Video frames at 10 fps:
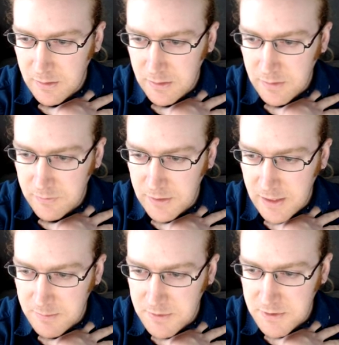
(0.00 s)
If he
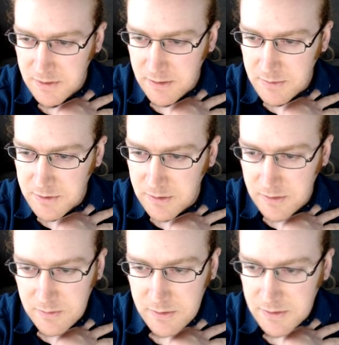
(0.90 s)
captures it, I'm just going
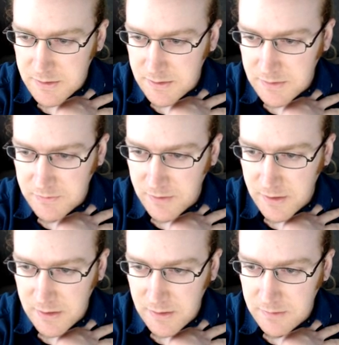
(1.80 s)
to do this. That's
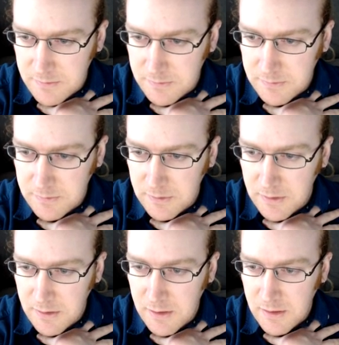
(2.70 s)
fine.
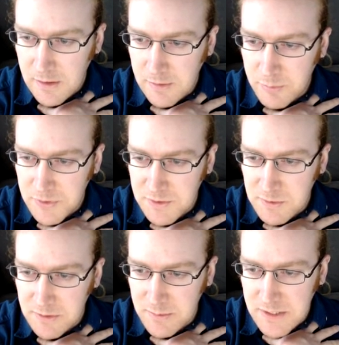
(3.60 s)
It puts more
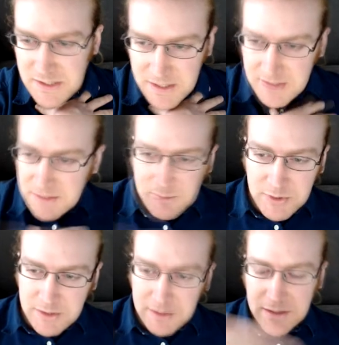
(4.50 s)
liberties on this,
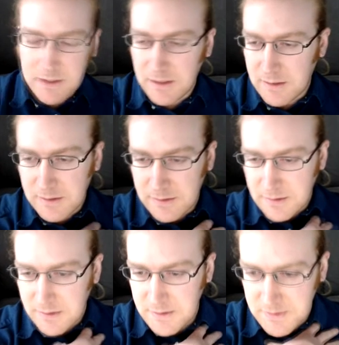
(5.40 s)
but it
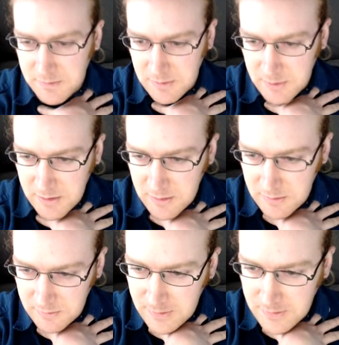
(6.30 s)
doesn't really matter.
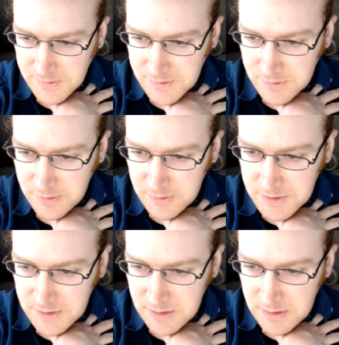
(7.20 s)
So I'm
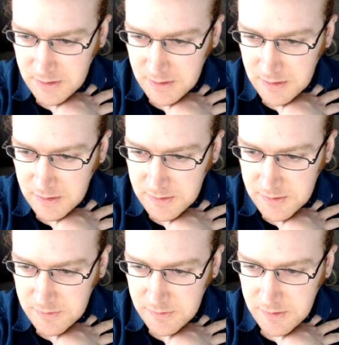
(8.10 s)
just gonna
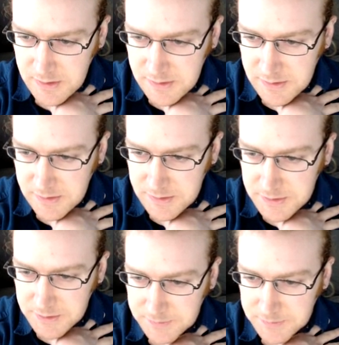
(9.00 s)
do this.